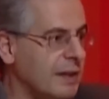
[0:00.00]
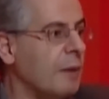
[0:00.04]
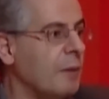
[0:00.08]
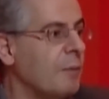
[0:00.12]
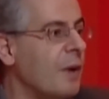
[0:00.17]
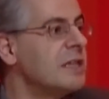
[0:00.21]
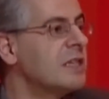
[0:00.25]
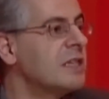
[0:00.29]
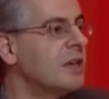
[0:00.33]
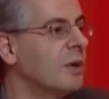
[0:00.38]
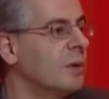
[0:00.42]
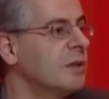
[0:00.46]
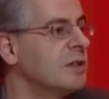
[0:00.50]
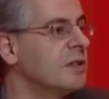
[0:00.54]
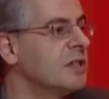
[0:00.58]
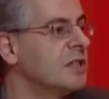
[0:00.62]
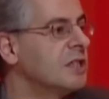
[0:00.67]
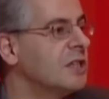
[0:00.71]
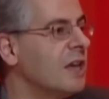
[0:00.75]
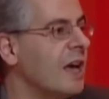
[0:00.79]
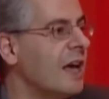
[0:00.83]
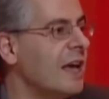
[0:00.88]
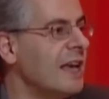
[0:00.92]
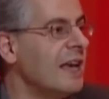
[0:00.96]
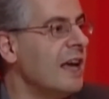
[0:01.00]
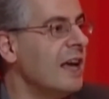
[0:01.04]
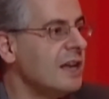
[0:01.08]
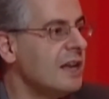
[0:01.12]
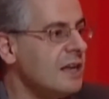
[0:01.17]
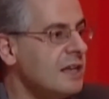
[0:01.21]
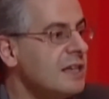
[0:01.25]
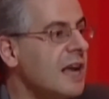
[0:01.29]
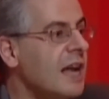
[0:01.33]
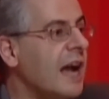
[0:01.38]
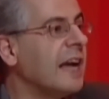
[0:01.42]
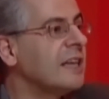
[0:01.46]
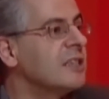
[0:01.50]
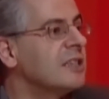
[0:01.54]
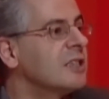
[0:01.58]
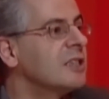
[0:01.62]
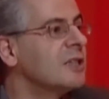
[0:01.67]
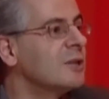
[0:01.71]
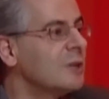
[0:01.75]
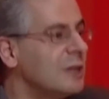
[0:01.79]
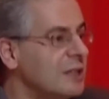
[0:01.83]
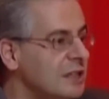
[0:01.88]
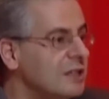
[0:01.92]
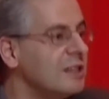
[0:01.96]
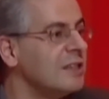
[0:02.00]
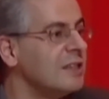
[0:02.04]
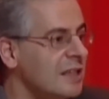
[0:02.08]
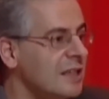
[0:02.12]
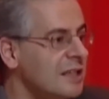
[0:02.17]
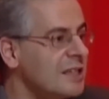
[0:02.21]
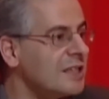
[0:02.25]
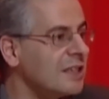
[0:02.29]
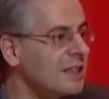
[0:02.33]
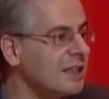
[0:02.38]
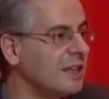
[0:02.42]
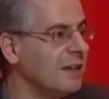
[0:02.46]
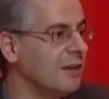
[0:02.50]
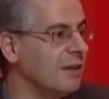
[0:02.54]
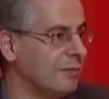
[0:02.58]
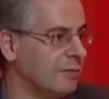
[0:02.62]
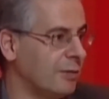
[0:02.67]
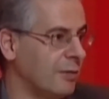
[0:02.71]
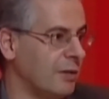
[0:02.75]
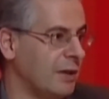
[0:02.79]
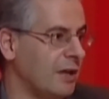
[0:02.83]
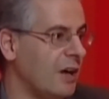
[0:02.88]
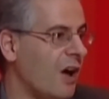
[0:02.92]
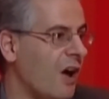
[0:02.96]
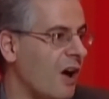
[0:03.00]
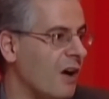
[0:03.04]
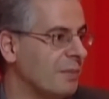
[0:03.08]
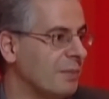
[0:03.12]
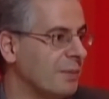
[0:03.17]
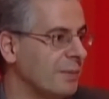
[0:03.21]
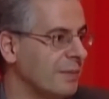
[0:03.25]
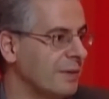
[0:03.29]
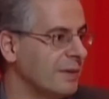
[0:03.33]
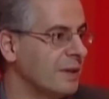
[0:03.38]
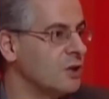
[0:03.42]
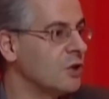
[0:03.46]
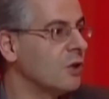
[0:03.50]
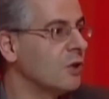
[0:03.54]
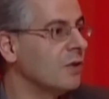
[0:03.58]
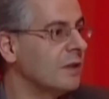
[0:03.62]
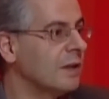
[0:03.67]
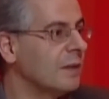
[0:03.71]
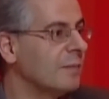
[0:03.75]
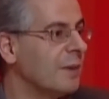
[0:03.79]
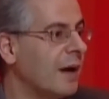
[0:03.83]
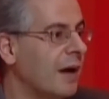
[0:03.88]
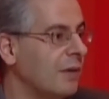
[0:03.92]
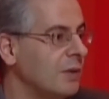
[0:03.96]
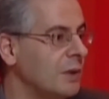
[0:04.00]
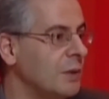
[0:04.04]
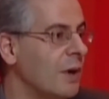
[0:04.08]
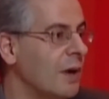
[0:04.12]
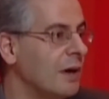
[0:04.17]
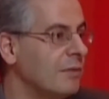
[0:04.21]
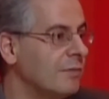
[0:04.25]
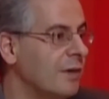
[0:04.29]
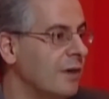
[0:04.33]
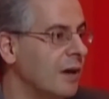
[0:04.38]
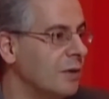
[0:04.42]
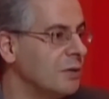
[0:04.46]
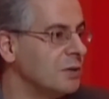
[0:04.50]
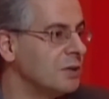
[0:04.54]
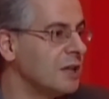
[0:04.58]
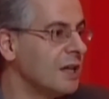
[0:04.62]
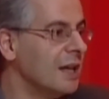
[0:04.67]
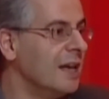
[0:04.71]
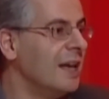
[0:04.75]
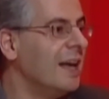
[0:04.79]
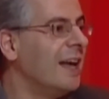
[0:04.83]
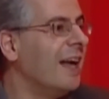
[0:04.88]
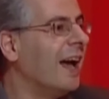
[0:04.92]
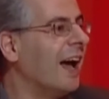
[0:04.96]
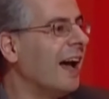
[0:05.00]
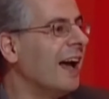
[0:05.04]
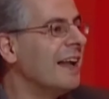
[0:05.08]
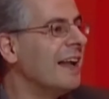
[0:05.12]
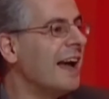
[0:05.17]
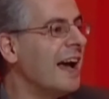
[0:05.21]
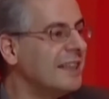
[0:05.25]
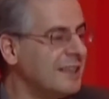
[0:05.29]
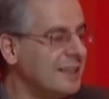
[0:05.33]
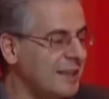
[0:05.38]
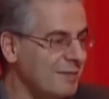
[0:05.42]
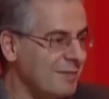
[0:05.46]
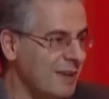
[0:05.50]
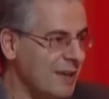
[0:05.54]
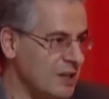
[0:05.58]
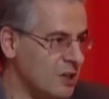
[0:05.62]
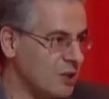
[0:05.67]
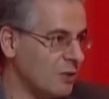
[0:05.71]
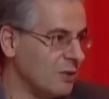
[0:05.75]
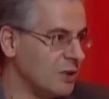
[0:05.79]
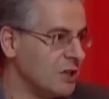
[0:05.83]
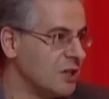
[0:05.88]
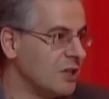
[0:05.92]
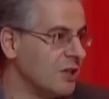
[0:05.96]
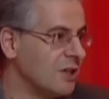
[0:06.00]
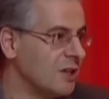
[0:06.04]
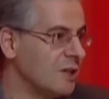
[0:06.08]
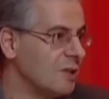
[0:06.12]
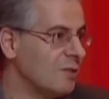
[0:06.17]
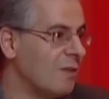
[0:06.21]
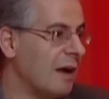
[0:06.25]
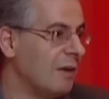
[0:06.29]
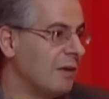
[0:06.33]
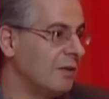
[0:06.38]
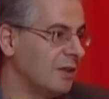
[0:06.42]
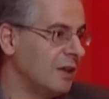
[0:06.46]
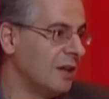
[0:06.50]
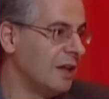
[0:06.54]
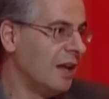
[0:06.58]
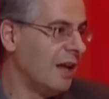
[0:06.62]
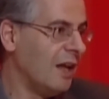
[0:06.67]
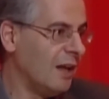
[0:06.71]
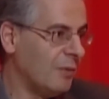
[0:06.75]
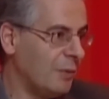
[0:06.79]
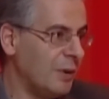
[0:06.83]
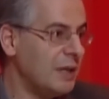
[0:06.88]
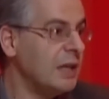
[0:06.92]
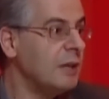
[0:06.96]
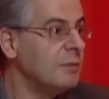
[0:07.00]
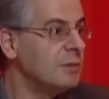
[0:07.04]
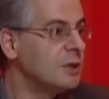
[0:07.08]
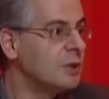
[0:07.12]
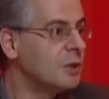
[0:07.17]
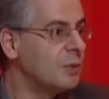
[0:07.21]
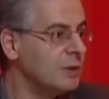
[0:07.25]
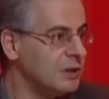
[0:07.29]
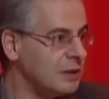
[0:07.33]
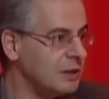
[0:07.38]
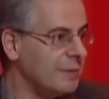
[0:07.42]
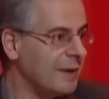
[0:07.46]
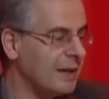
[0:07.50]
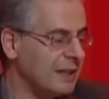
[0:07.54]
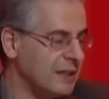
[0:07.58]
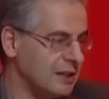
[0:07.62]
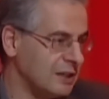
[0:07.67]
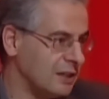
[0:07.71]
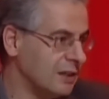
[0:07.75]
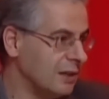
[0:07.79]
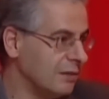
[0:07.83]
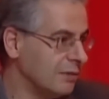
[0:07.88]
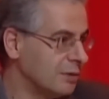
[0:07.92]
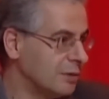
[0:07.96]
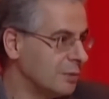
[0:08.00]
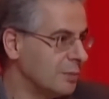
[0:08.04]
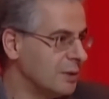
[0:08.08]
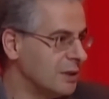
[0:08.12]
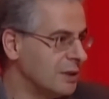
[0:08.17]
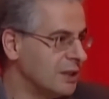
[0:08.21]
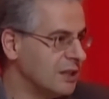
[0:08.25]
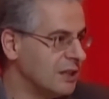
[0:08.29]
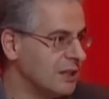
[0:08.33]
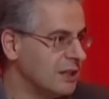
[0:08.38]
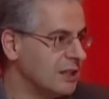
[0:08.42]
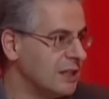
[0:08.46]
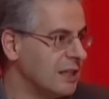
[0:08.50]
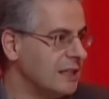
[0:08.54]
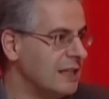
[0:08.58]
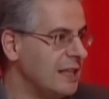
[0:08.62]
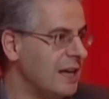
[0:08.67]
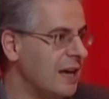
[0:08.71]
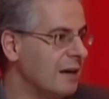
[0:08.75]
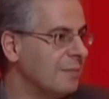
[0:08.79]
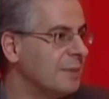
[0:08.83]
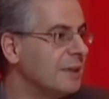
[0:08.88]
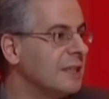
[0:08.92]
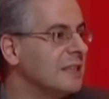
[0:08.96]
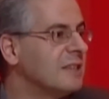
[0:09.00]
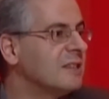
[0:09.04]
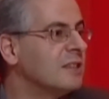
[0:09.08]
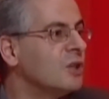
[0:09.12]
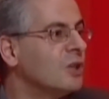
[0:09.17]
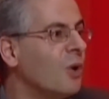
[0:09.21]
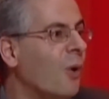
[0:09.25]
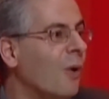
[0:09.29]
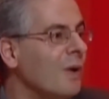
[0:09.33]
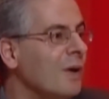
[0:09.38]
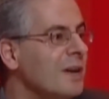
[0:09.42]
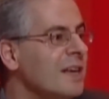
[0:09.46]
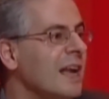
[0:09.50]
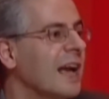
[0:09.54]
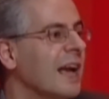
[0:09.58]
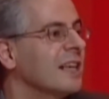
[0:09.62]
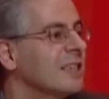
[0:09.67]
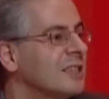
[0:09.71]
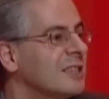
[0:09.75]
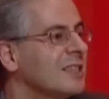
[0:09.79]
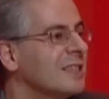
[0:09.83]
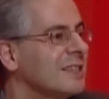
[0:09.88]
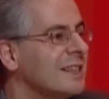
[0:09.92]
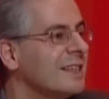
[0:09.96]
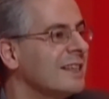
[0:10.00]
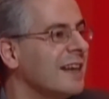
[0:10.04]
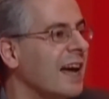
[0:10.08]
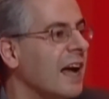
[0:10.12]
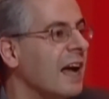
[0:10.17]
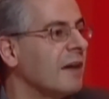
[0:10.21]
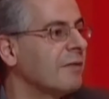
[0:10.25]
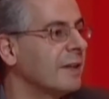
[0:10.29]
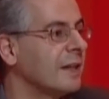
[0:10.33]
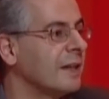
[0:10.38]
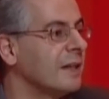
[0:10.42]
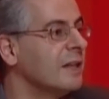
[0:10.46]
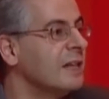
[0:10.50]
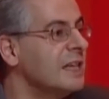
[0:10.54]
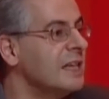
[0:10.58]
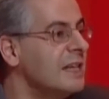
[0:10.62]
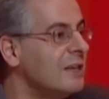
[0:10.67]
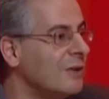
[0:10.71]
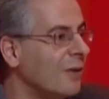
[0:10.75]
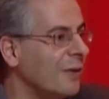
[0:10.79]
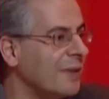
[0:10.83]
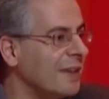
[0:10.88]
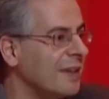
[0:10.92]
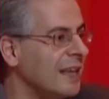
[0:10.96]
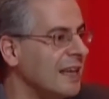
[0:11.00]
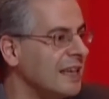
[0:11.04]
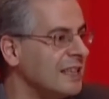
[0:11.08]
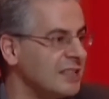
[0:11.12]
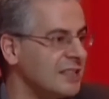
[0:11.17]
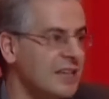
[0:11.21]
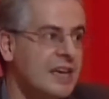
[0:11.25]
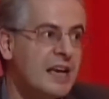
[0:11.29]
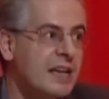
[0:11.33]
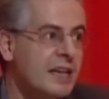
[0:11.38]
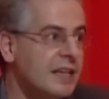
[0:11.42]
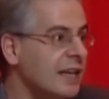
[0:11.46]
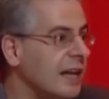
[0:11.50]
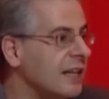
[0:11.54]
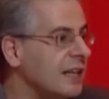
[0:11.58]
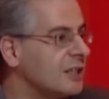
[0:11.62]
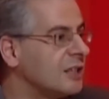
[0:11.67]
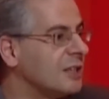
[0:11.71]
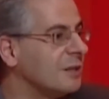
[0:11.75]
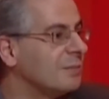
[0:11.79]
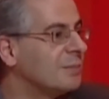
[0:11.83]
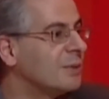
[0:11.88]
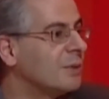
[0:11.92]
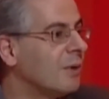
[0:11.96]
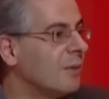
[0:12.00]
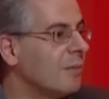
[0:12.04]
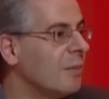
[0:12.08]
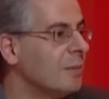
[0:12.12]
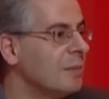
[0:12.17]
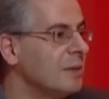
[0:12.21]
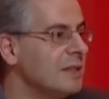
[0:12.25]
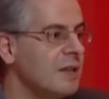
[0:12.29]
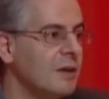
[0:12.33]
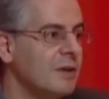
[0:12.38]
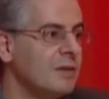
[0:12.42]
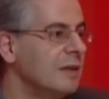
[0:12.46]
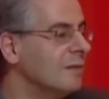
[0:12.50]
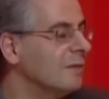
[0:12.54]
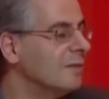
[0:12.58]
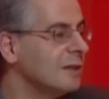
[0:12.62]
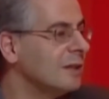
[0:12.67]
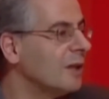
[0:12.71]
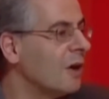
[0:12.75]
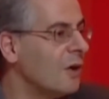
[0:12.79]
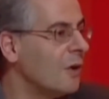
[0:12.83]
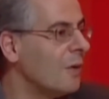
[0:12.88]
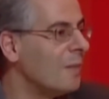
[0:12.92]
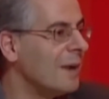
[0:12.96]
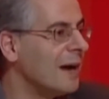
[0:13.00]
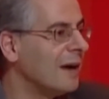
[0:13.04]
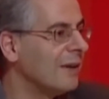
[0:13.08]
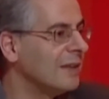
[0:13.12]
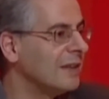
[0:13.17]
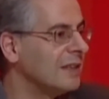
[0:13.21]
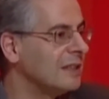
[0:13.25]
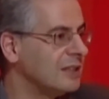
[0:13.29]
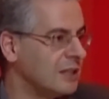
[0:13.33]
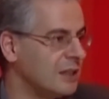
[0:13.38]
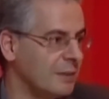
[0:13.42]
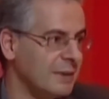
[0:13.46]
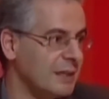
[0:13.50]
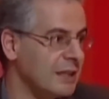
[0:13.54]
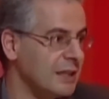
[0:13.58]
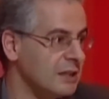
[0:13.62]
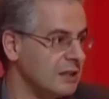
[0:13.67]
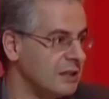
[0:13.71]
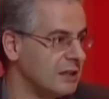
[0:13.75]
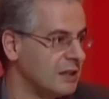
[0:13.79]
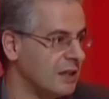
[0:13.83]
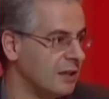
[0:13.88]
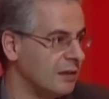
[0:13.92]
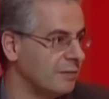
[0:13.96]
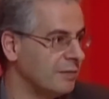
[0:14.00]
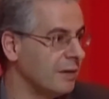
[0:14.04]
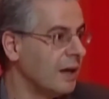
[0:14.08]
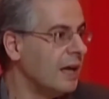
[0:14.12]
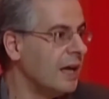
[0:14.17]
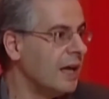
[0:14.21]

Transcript: they went on to say, NASA isn't covering up the truth about UFOs. Edgar Mitchell turned round when he was quizzed about this afterwards and said, Yeah, but it's not NASA that have the lead on this. NASA probably don't even know about this, some of this stuff.